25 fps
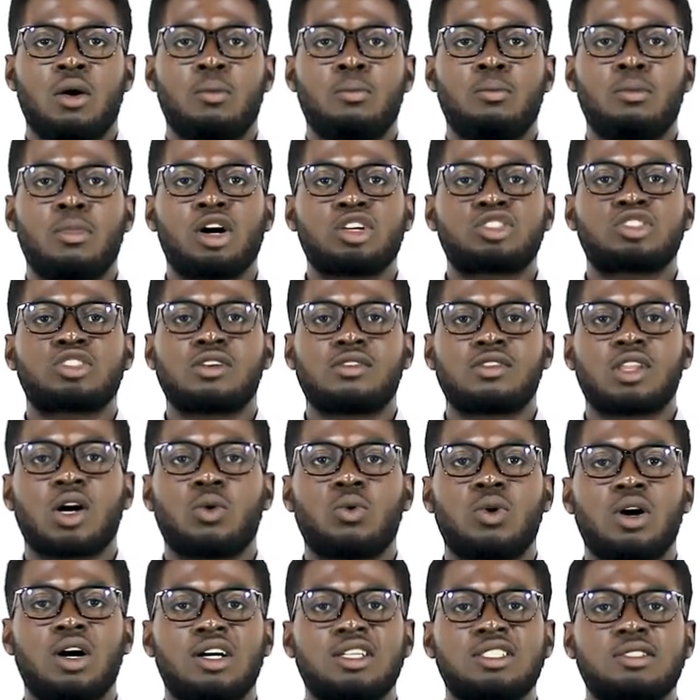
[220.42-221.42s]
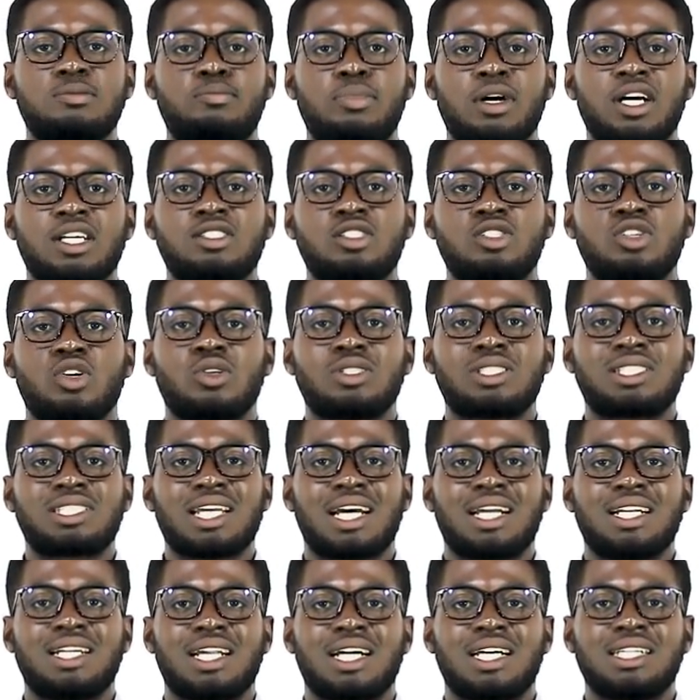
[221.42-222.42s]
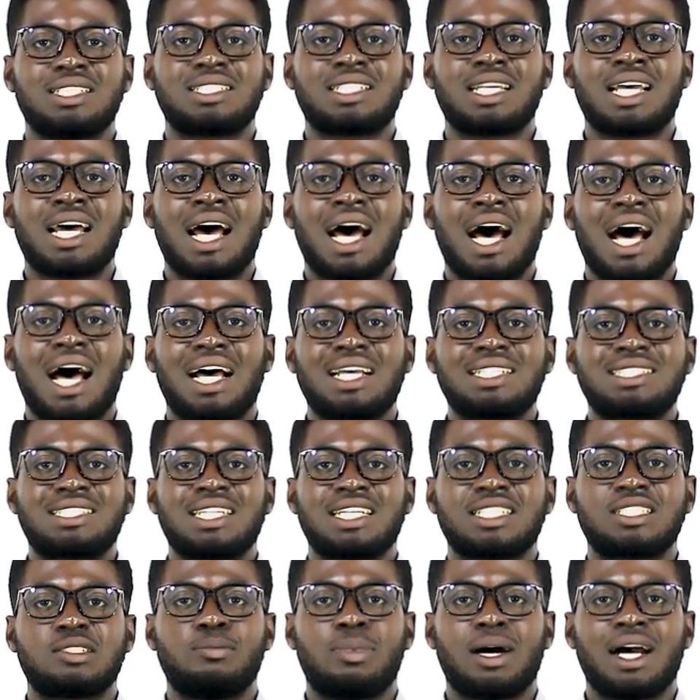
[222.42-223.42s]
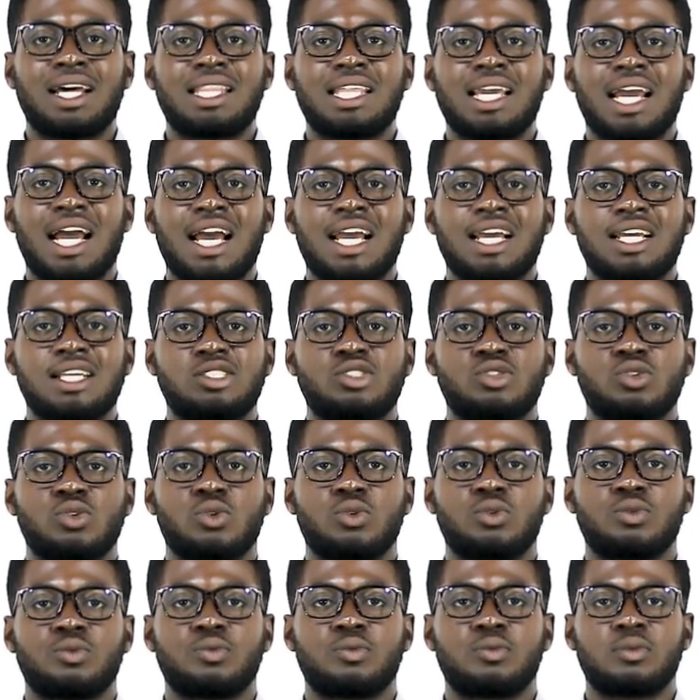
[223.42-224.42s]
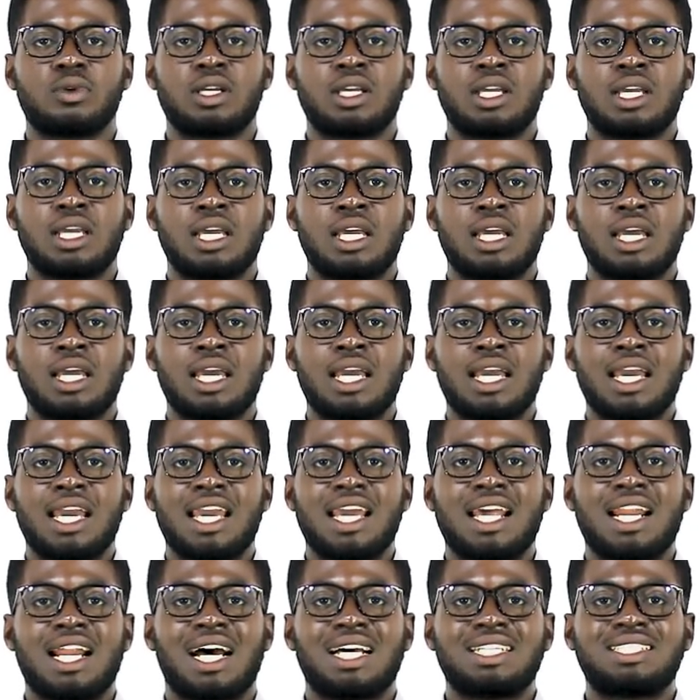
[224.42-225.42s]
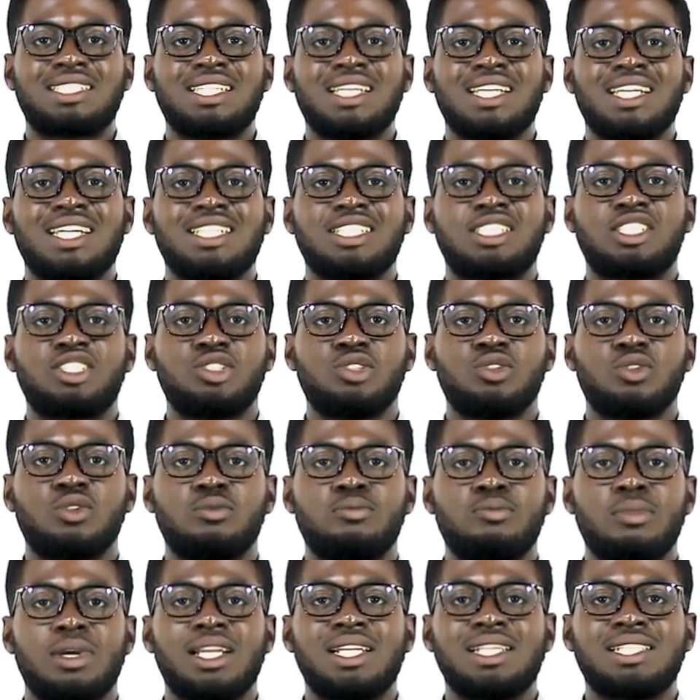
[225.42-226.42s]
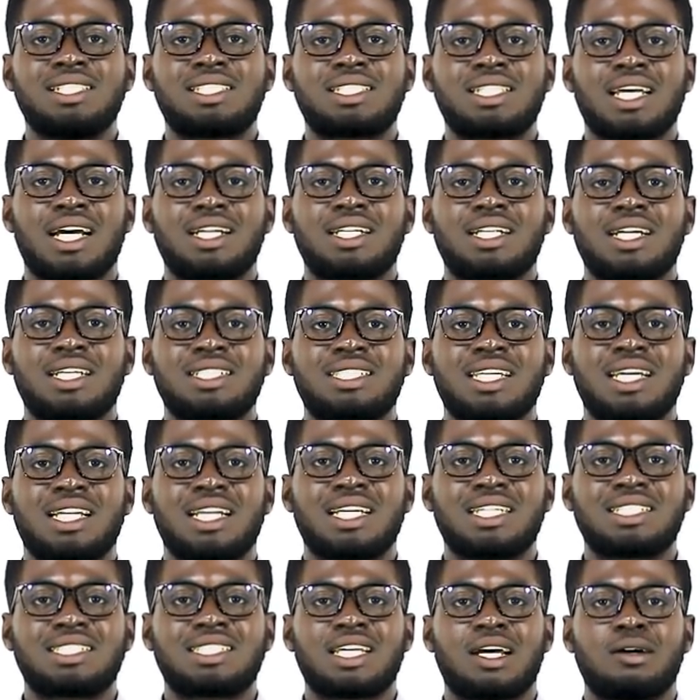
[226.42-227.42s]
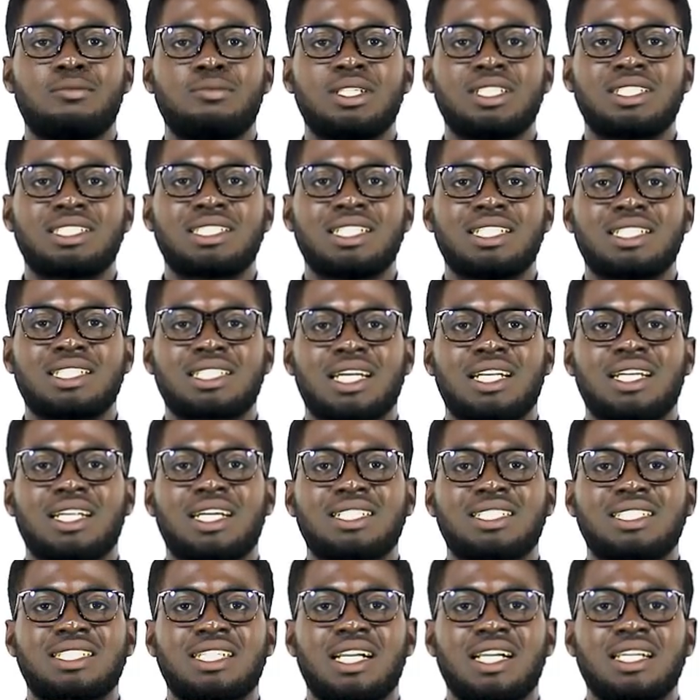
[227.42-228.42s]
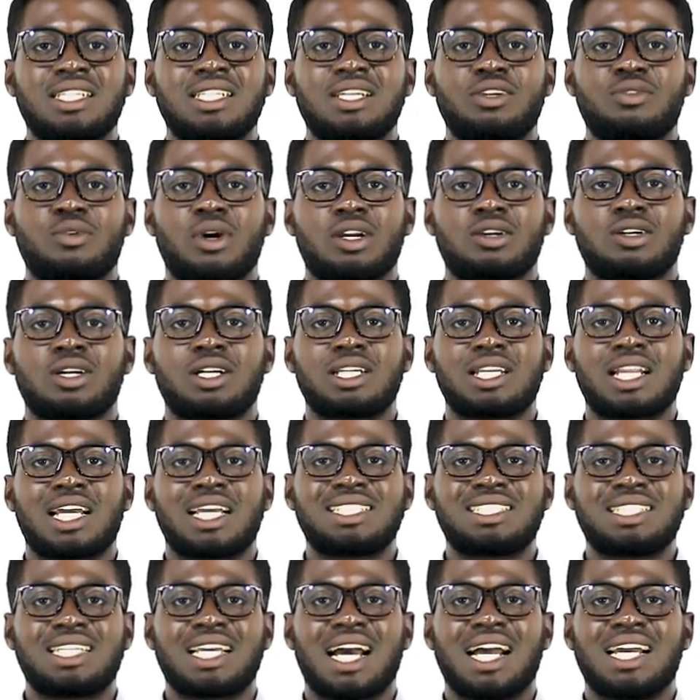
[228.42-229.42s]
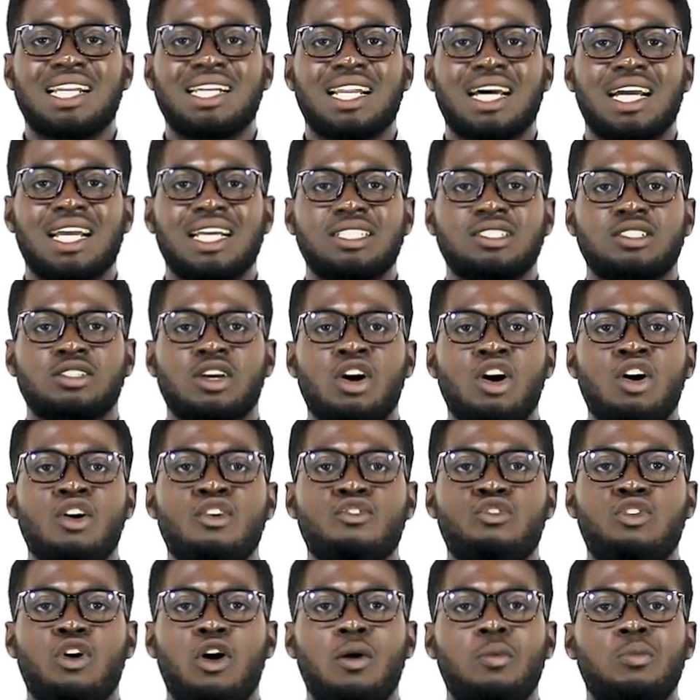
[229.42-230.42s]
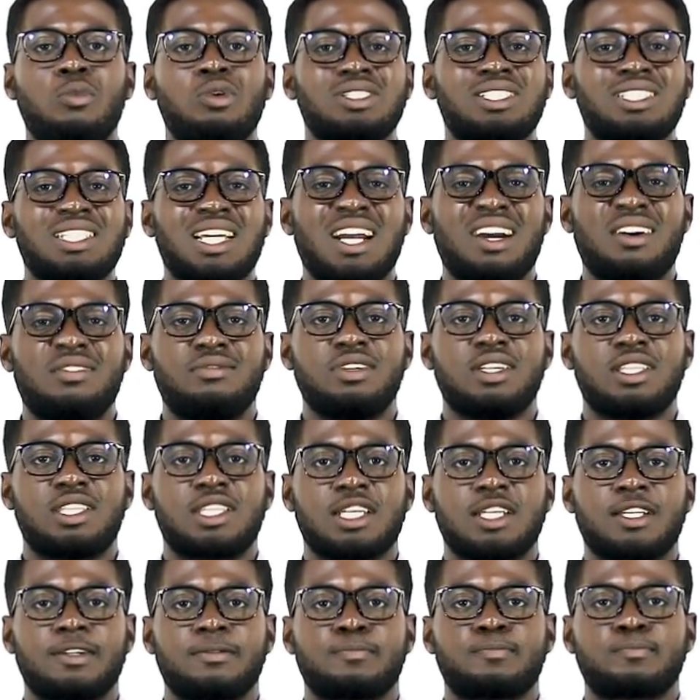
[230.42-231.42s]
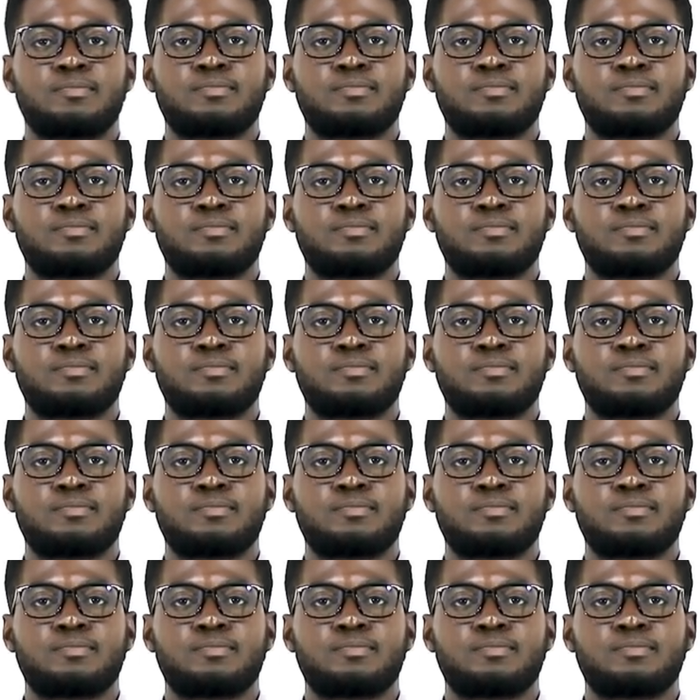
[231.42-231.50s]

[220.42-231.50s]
Most of the world's best-known standards are set by the ISO. It has issued many standards and established internationally recognized guidelines for almost everything.